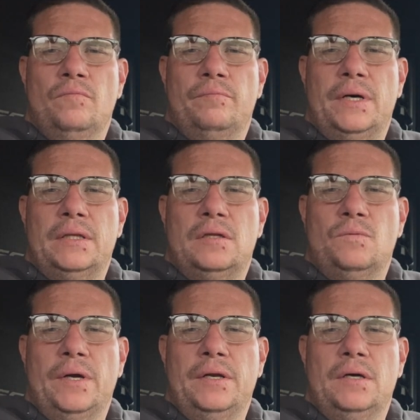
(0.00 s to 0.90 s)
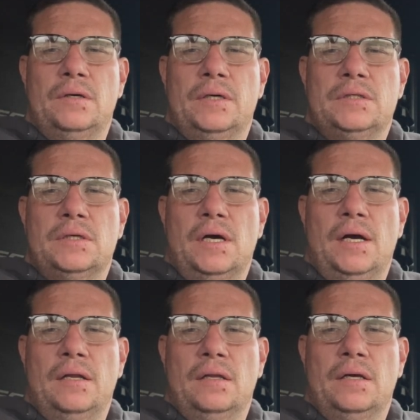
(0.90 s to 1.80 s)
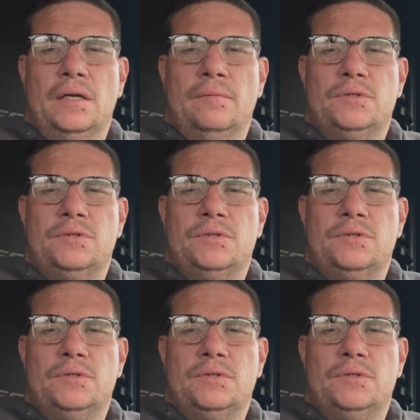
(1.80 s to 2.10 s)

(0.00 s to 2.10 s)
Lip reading: but the window is not lit up